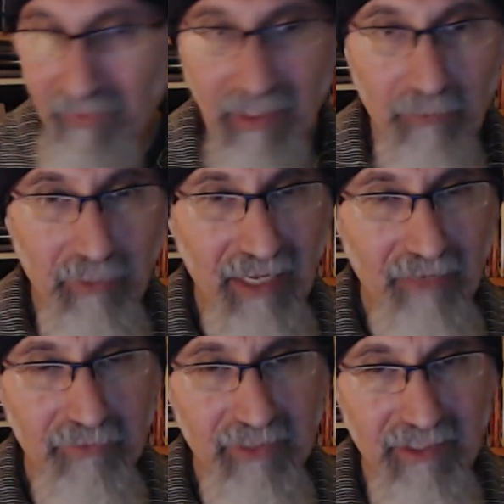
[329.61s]
I would
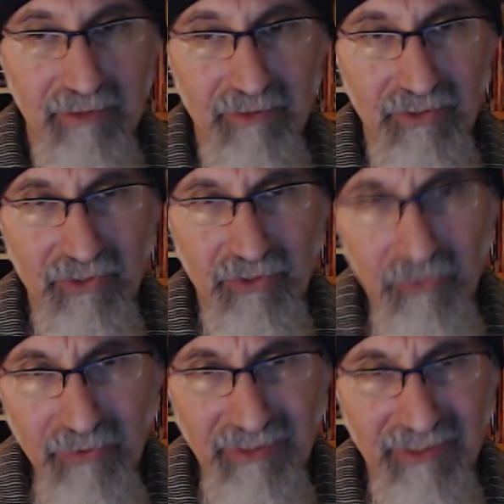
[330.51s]
have
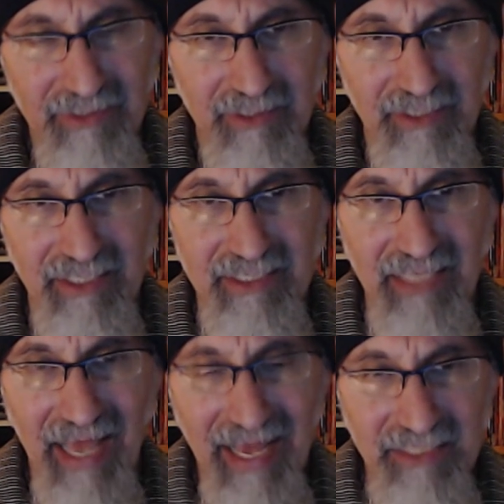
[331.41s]
students, kids
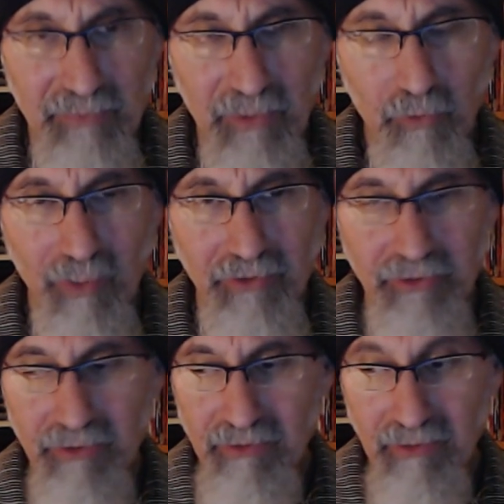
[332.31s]
asked me
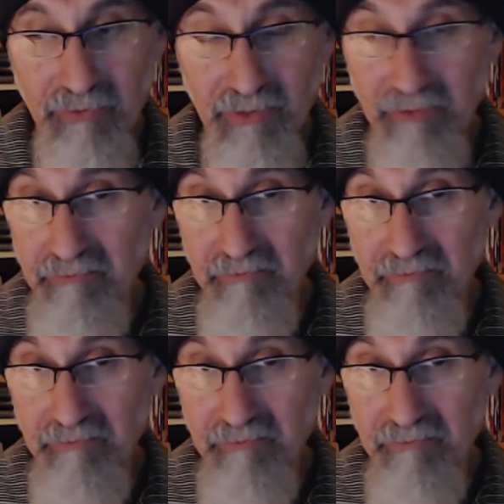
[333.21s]
questions, and I was like,